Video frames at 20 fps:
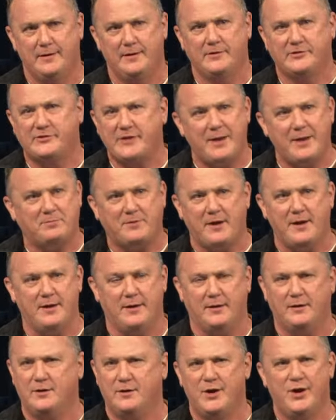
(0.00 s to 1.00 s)
Same
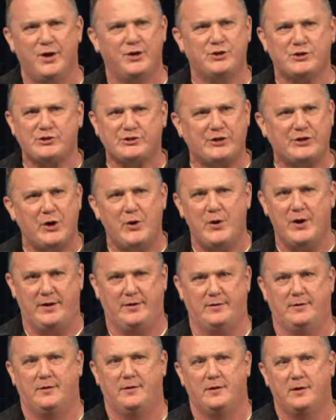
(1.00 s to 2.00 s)
thing. Just do it.
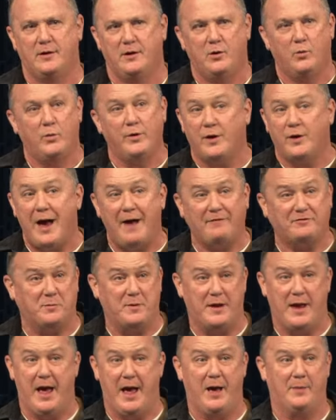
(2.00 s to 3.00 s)
We don't have to
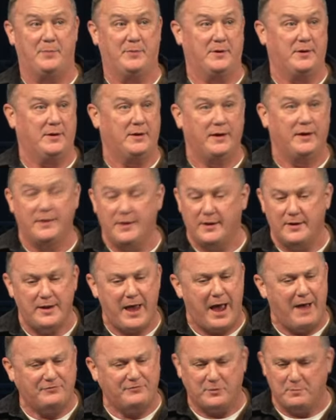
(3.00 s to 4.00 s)
be happy. It doesn't
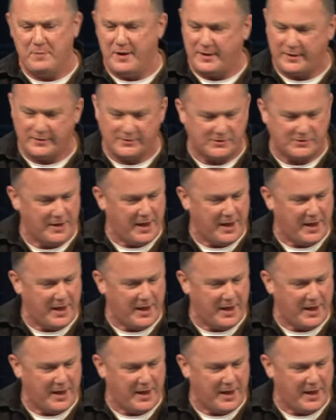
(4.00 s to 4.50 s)
have to make us